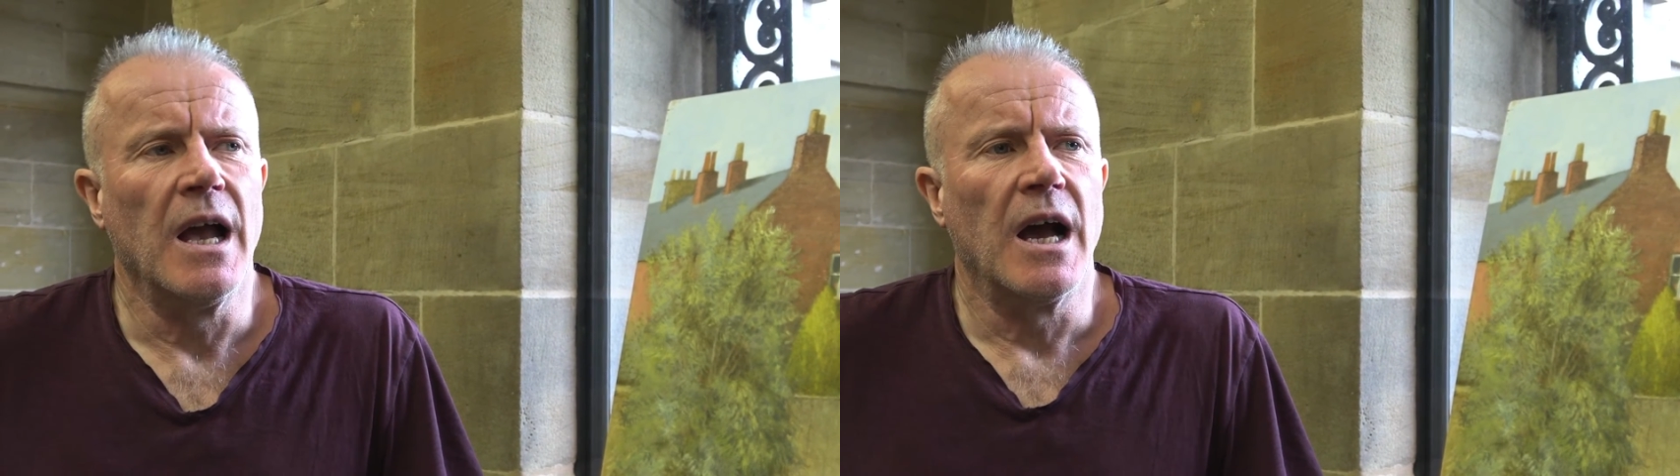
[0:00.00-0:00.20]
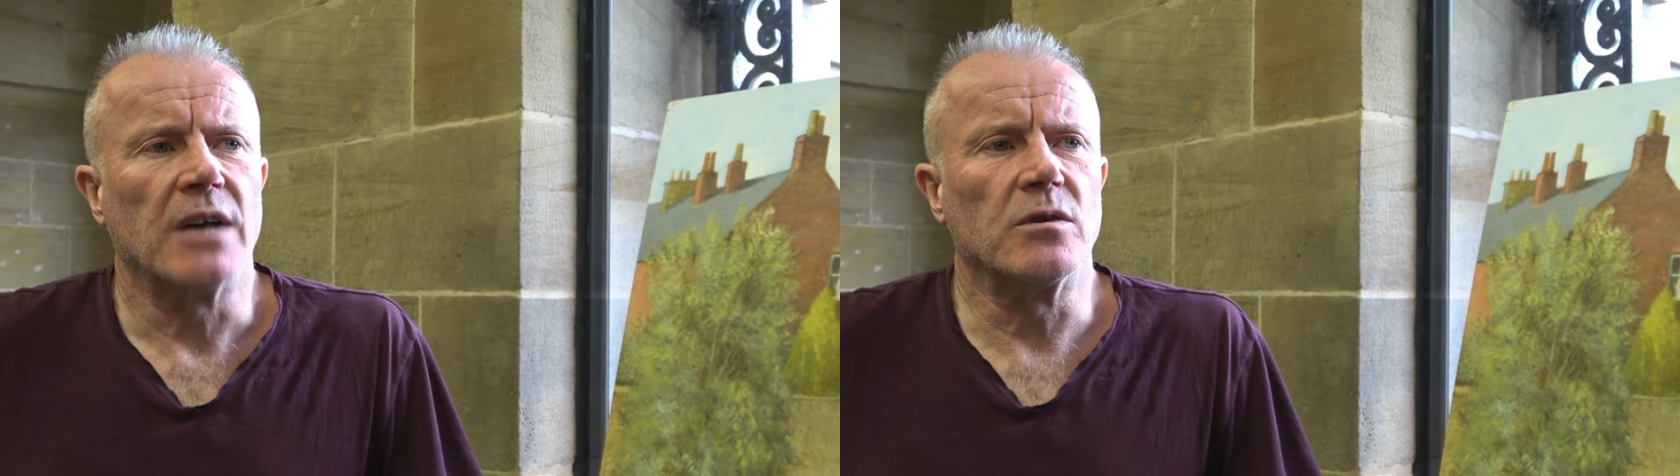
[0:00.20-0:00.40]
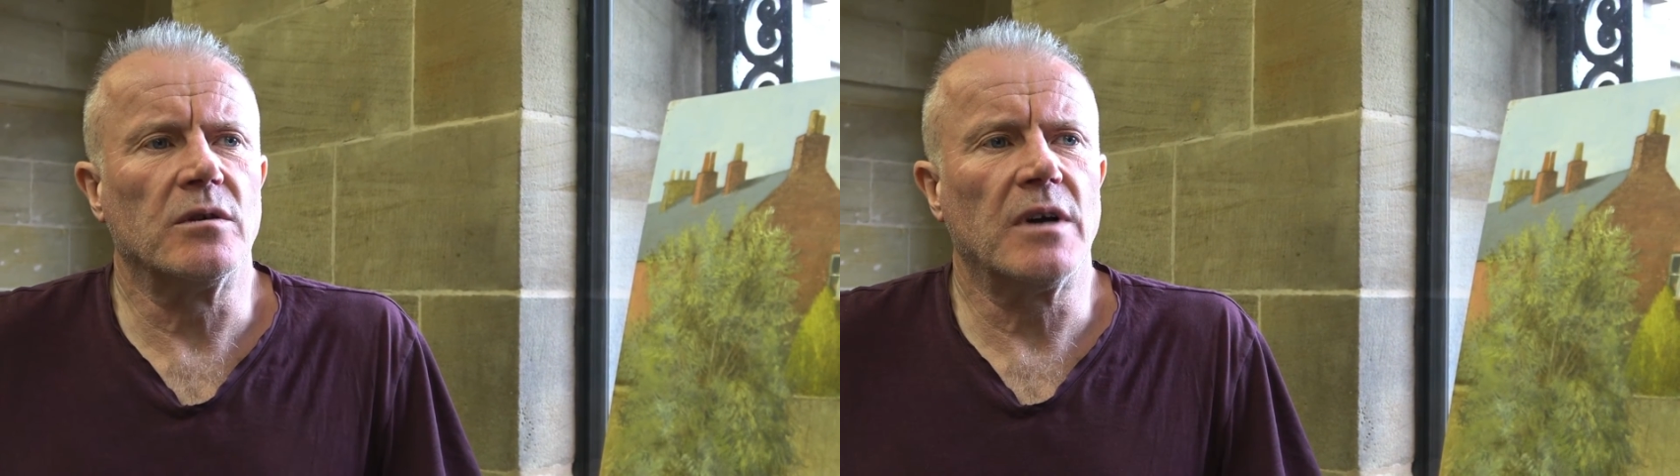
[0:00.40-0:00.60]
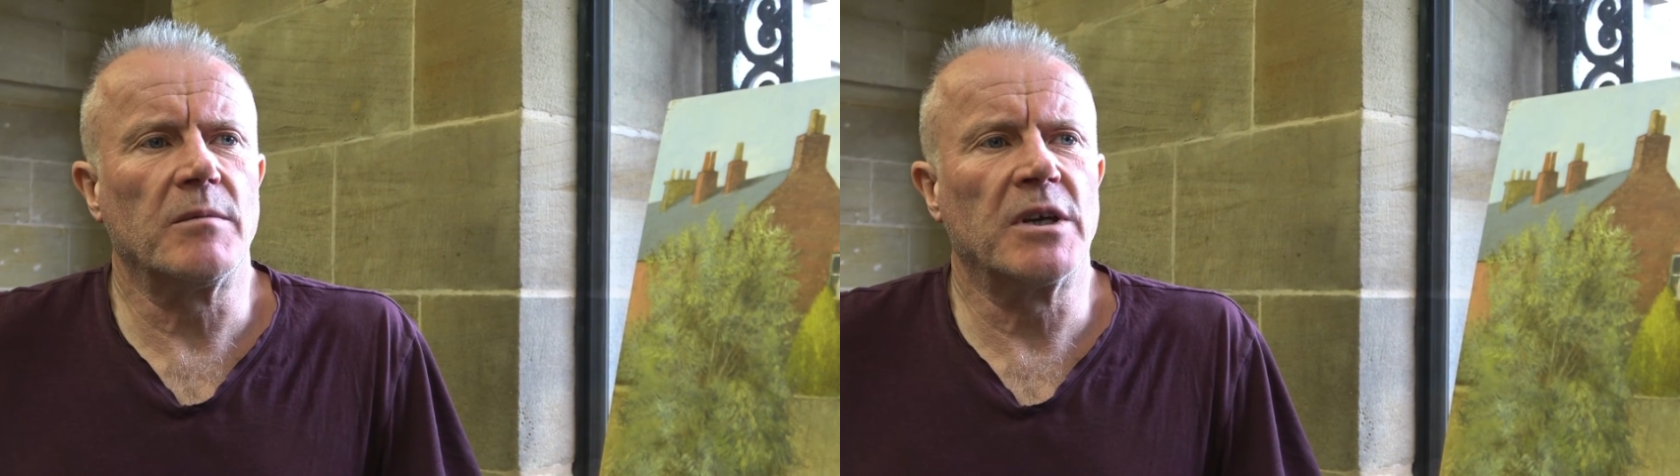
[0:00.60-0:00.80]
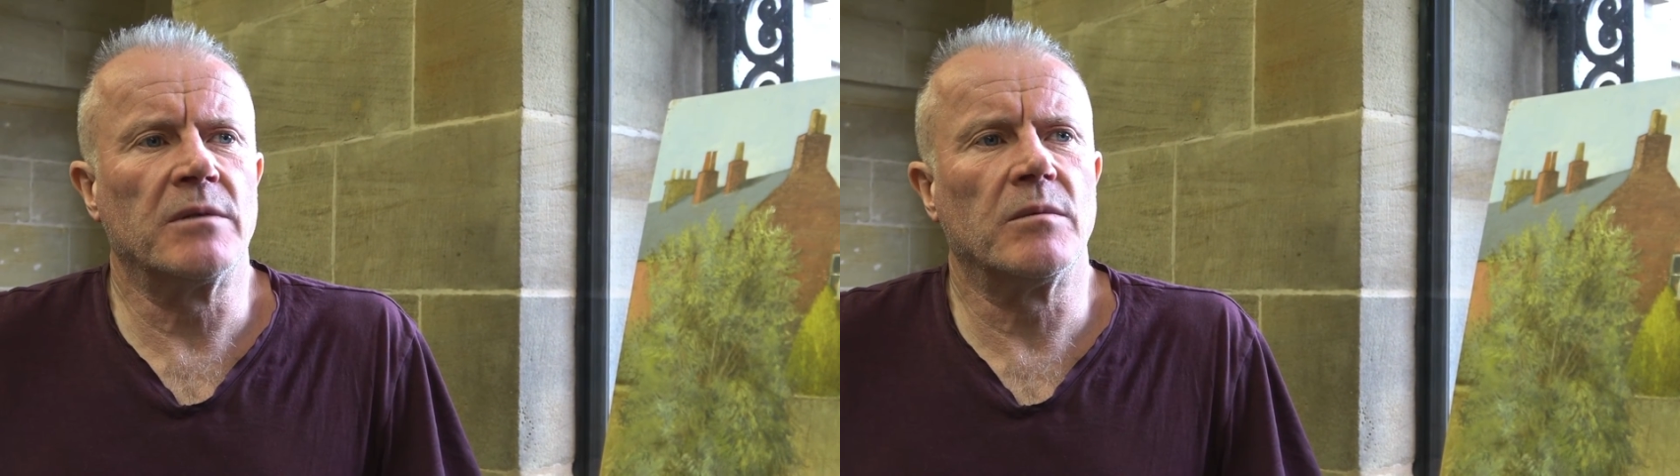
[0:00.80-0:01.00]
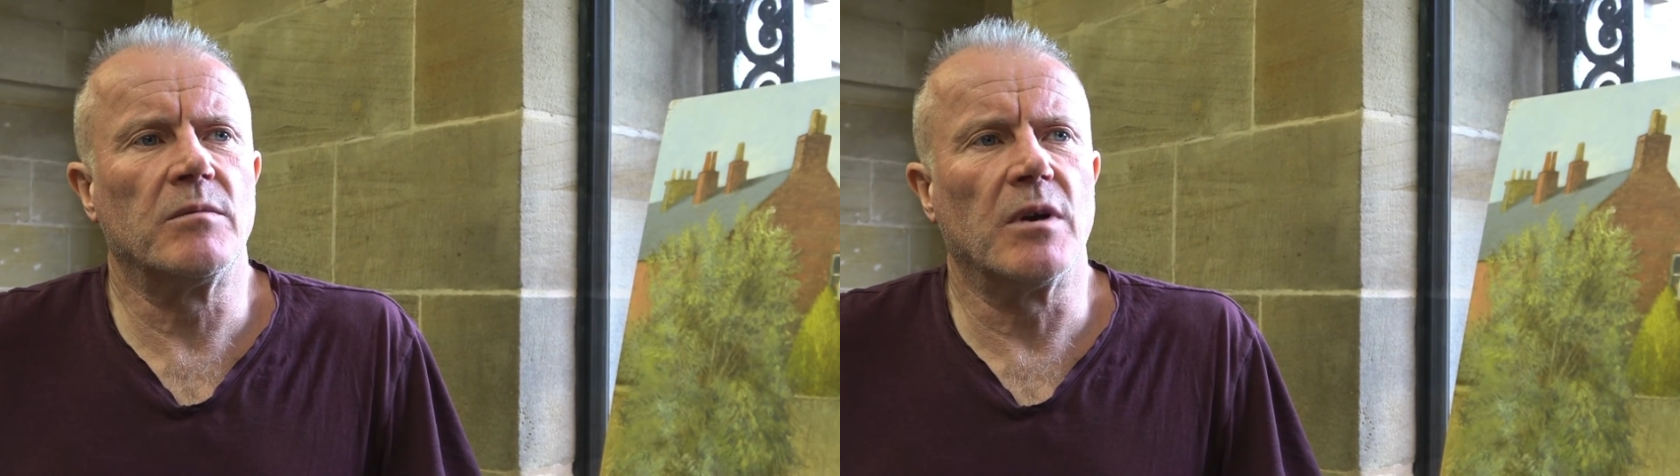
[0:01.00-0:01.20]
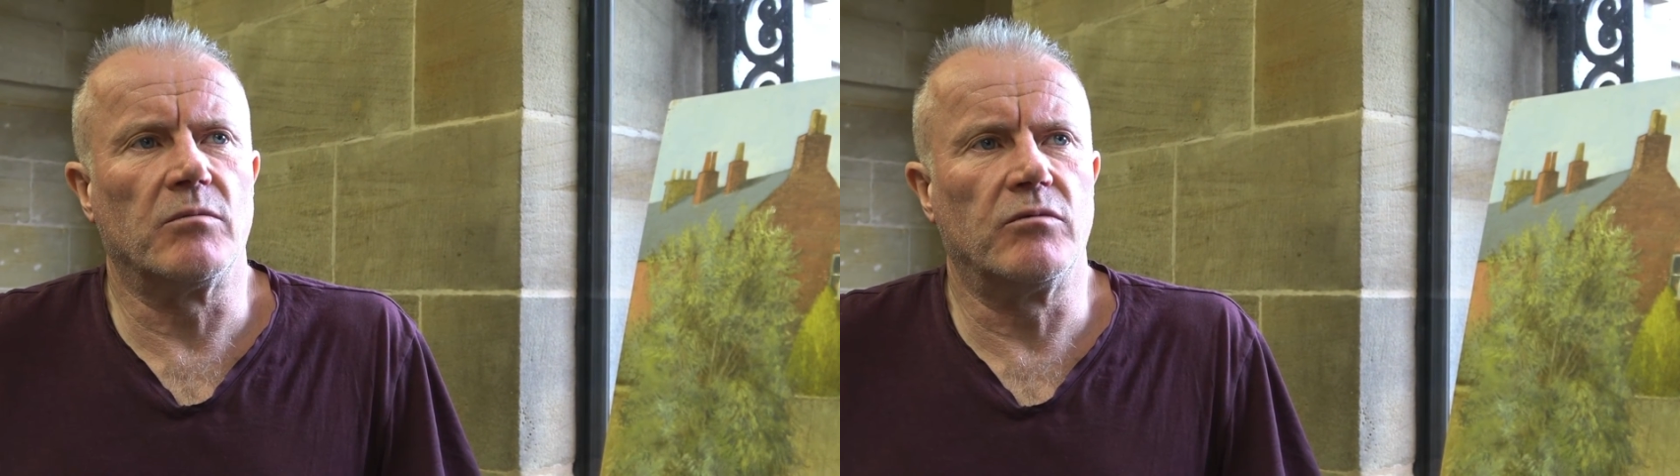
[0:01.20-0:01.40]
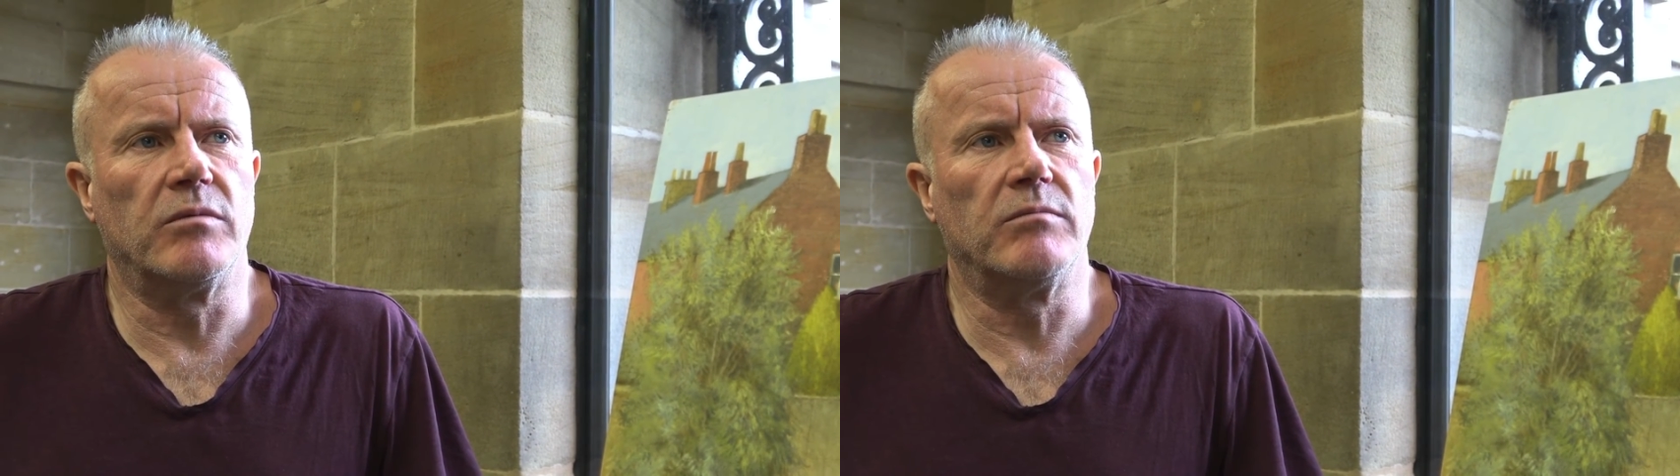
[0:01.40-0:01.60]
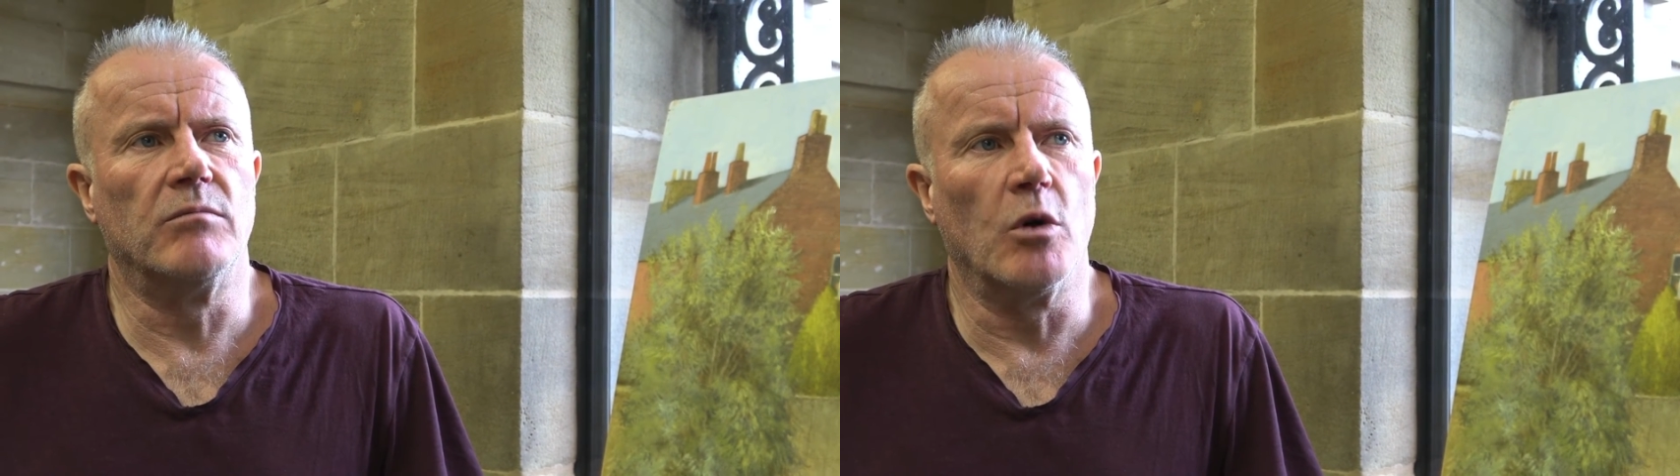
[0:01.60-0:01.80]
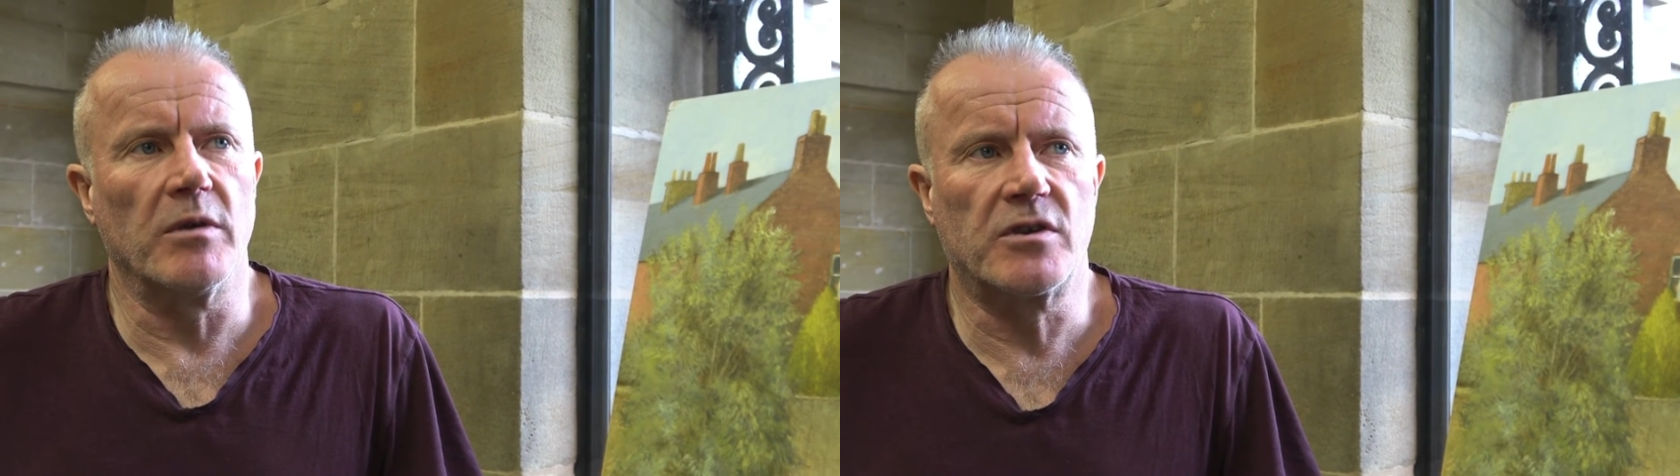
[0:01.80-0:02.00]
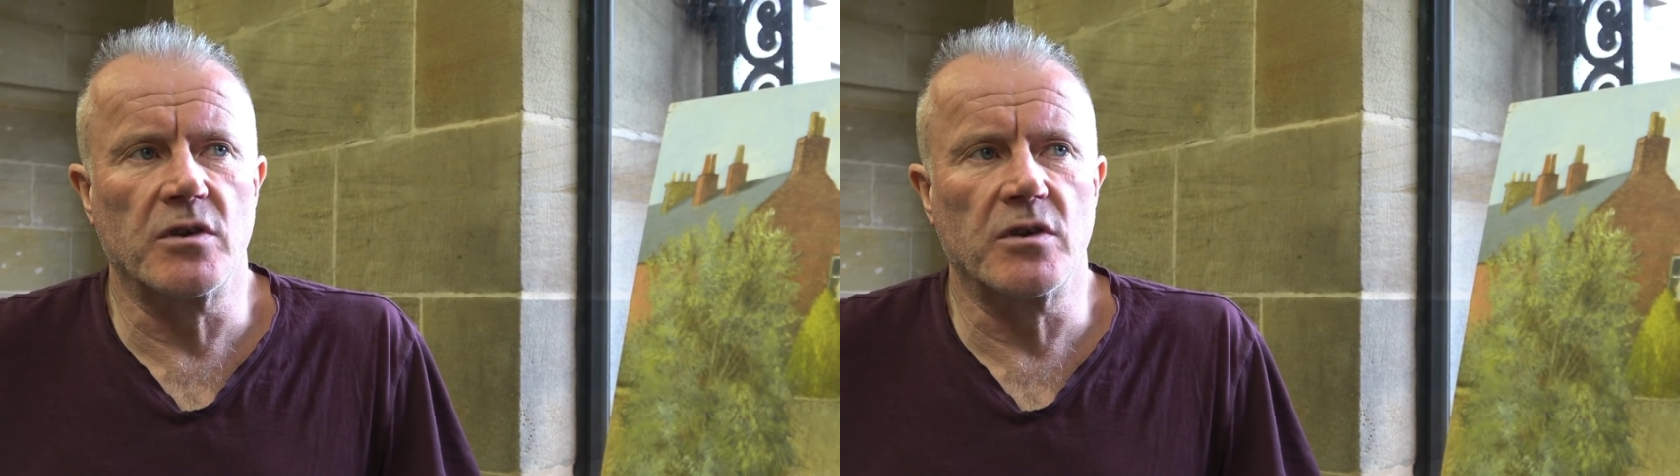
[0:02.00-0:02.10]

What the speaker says: I don't know. I mean, Morpeth